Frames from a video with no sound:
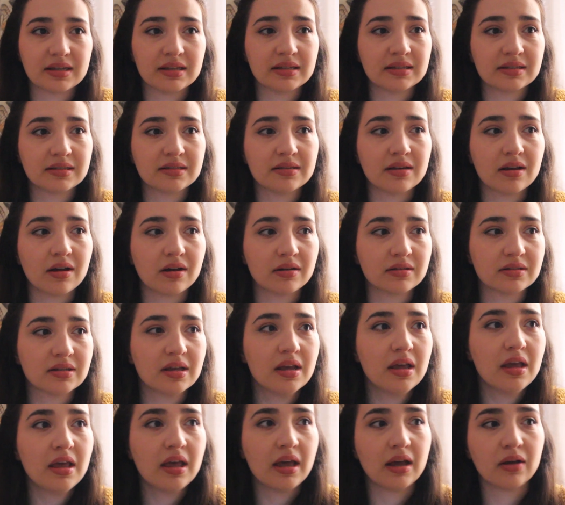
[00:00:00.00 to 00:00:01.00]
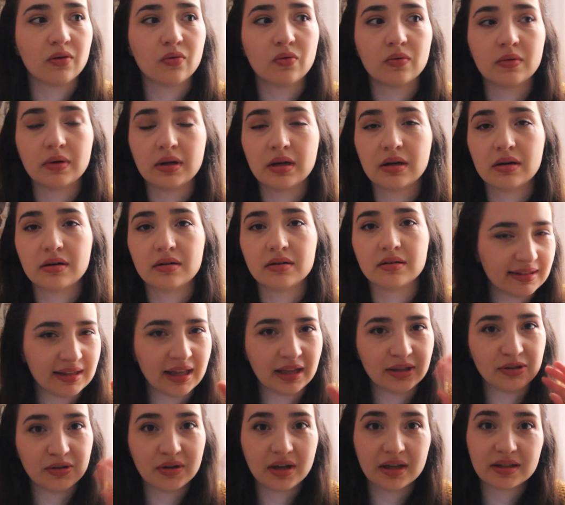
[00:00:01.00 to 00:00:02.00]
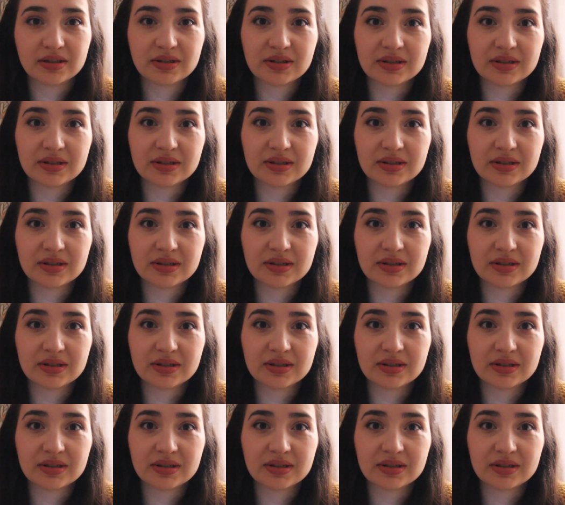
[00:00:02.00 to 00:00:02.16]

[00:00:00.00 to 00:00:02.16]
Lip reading: is not a career that you get